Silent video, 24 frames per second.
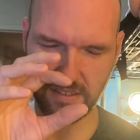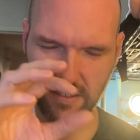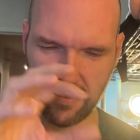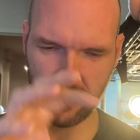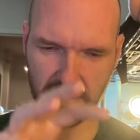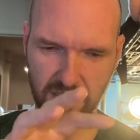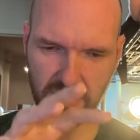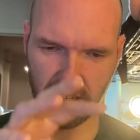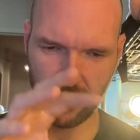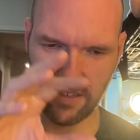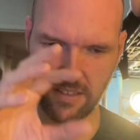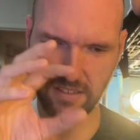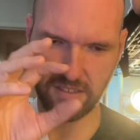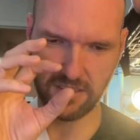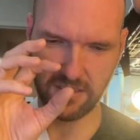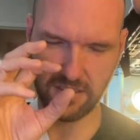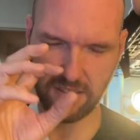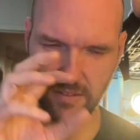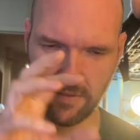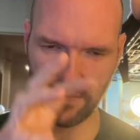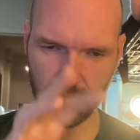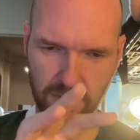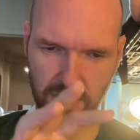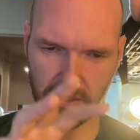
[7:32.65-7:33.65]
sights and
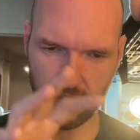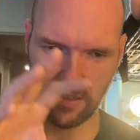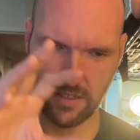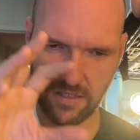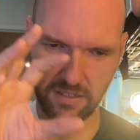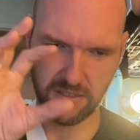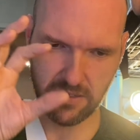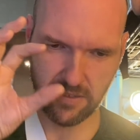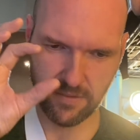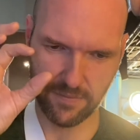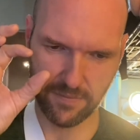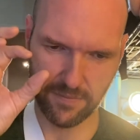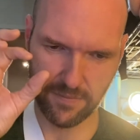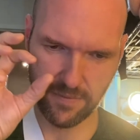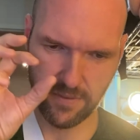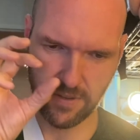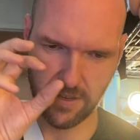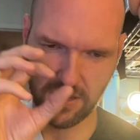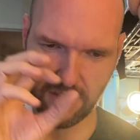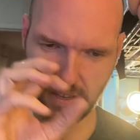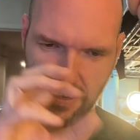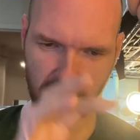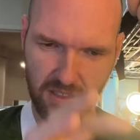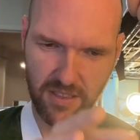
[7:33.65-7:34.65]
the feelings of
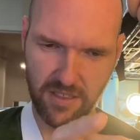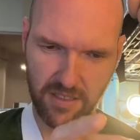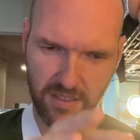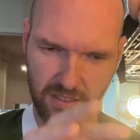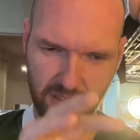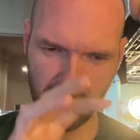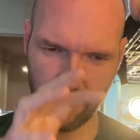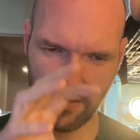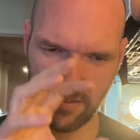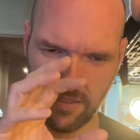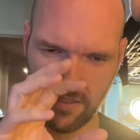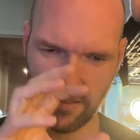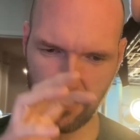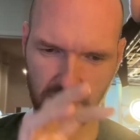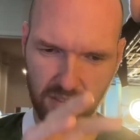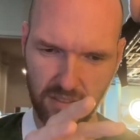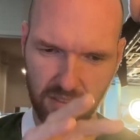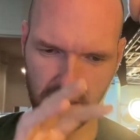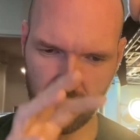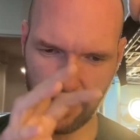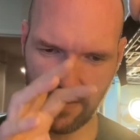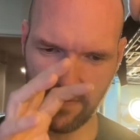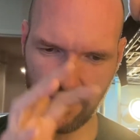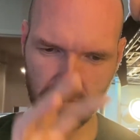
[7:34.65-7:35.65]

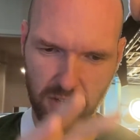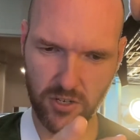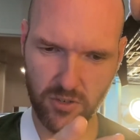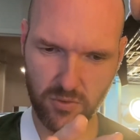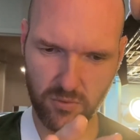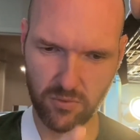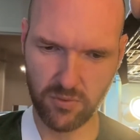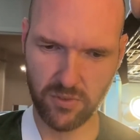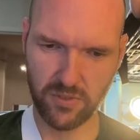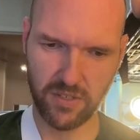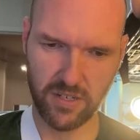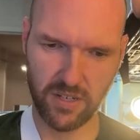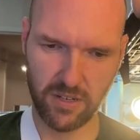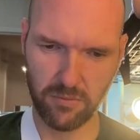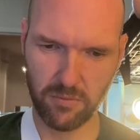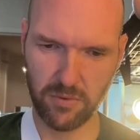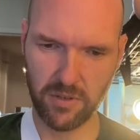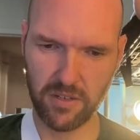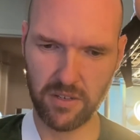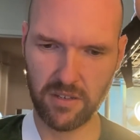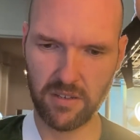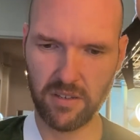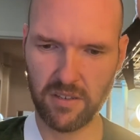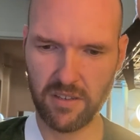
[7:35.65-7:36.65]
the visuals that I want
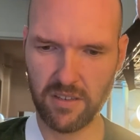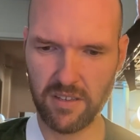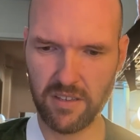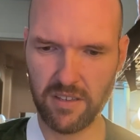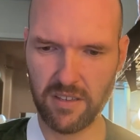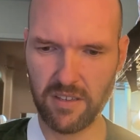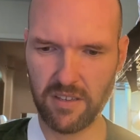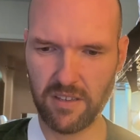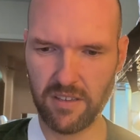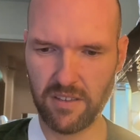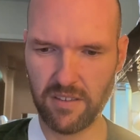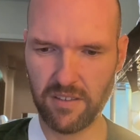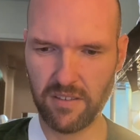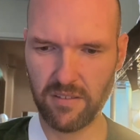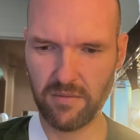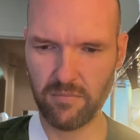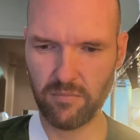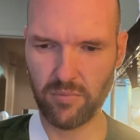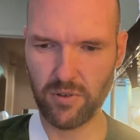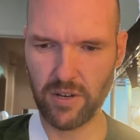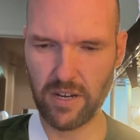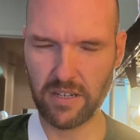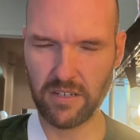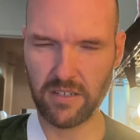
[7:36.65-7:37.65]
to
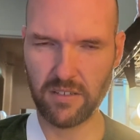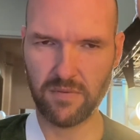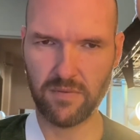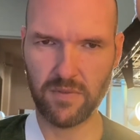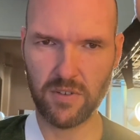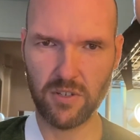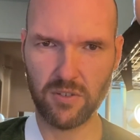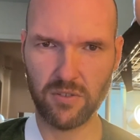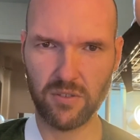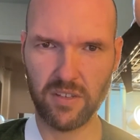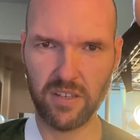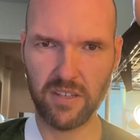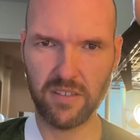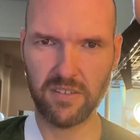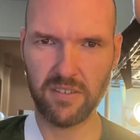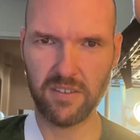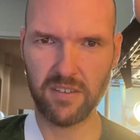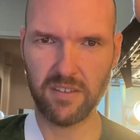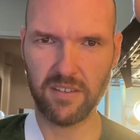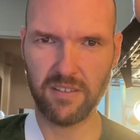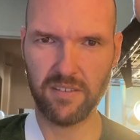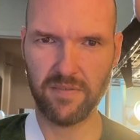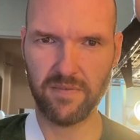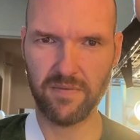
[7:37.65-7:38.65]
practice
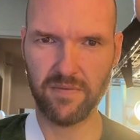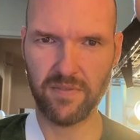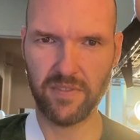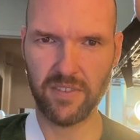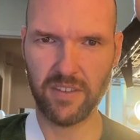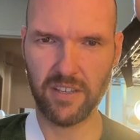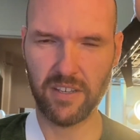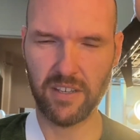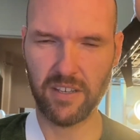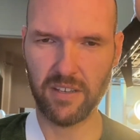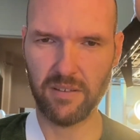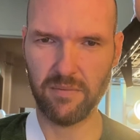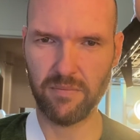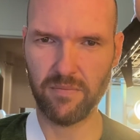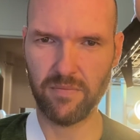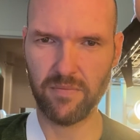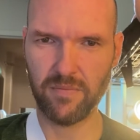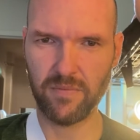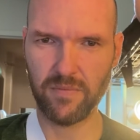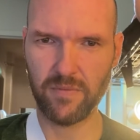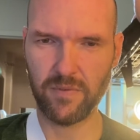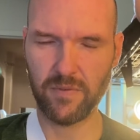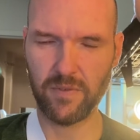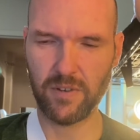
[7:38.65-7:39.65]
visualizing.
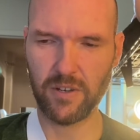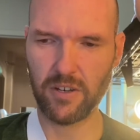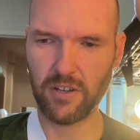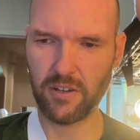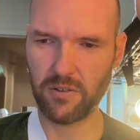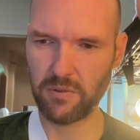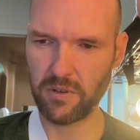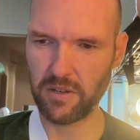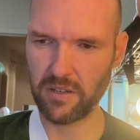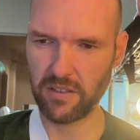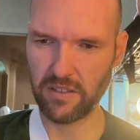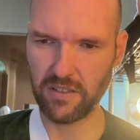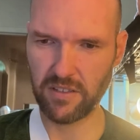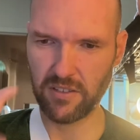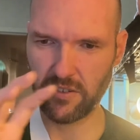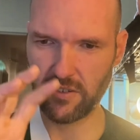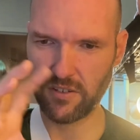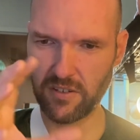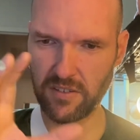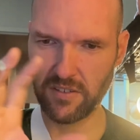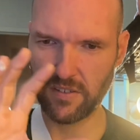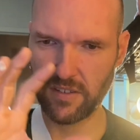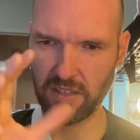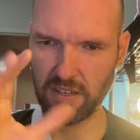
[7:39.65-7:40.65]
Very quickly
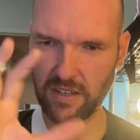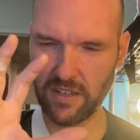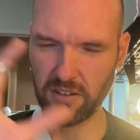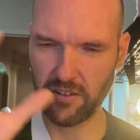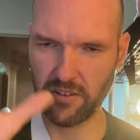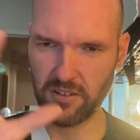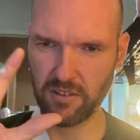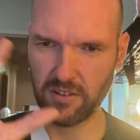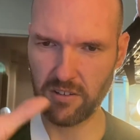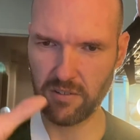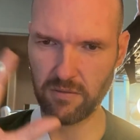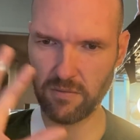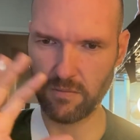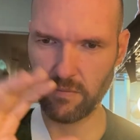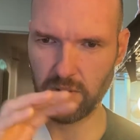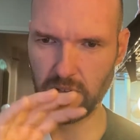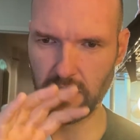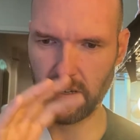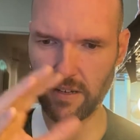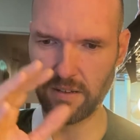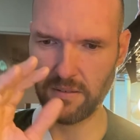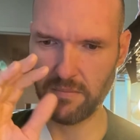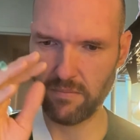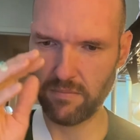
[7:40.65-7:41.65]
starts getting all
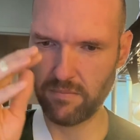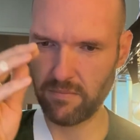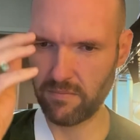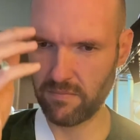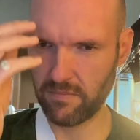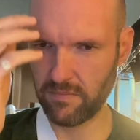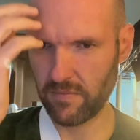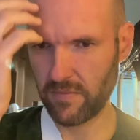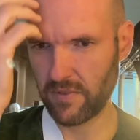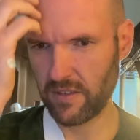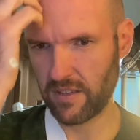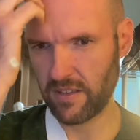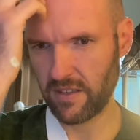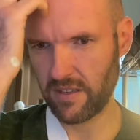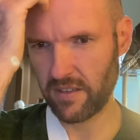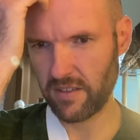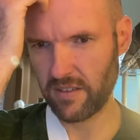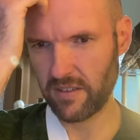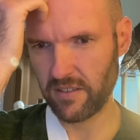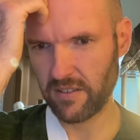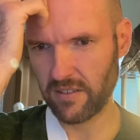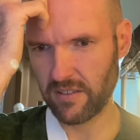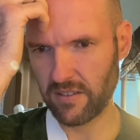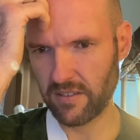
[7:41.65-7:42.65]
kind of
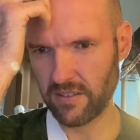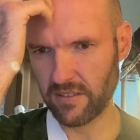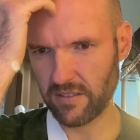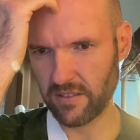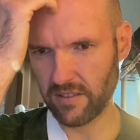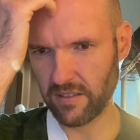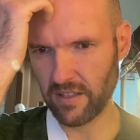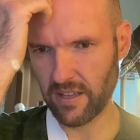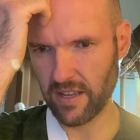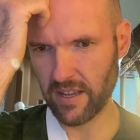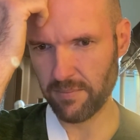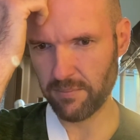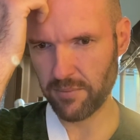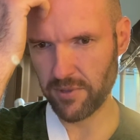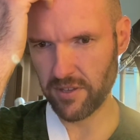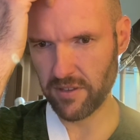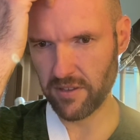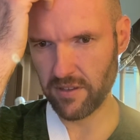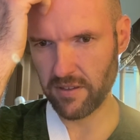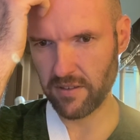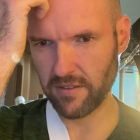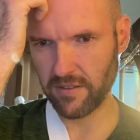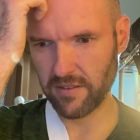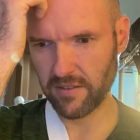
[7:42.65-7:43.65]

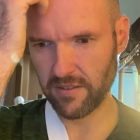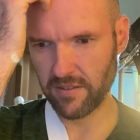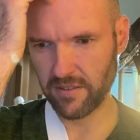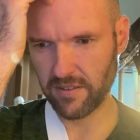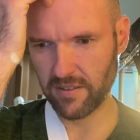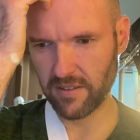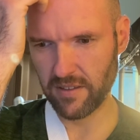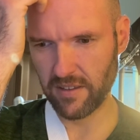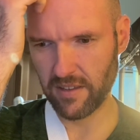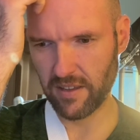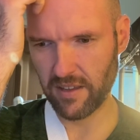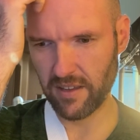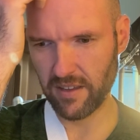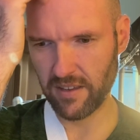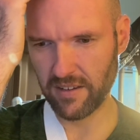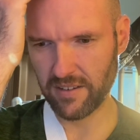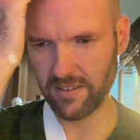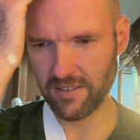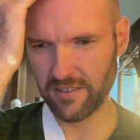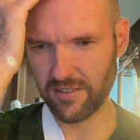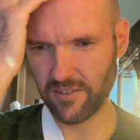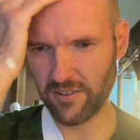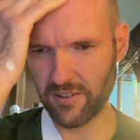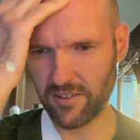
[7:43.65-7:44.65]
sloppy and
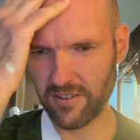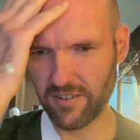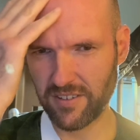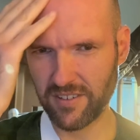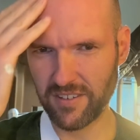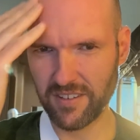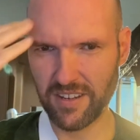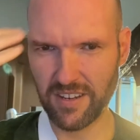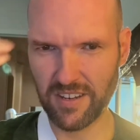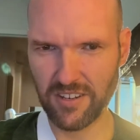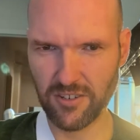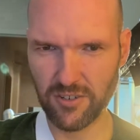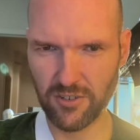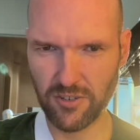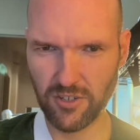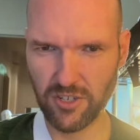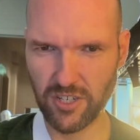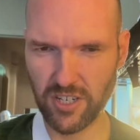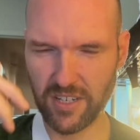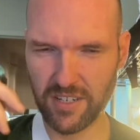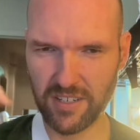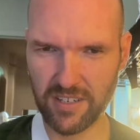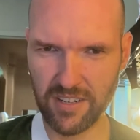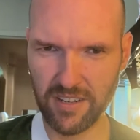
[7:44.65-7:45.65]
starts
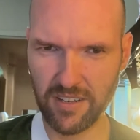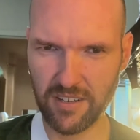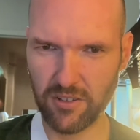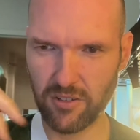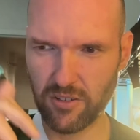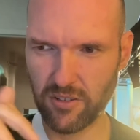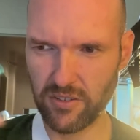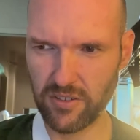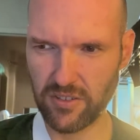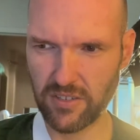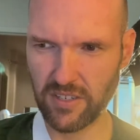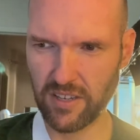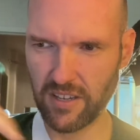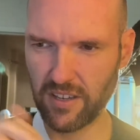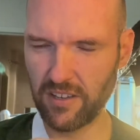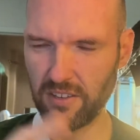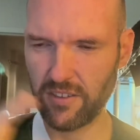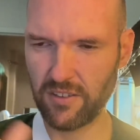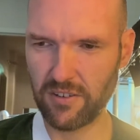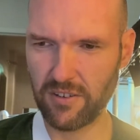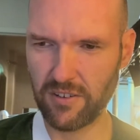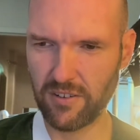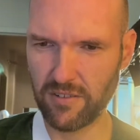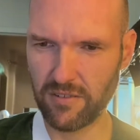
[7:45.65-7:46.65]
interjecting all these
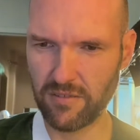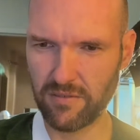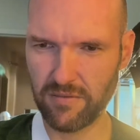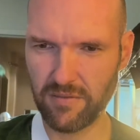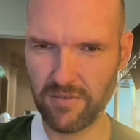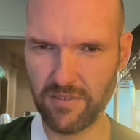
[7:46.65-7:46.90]
other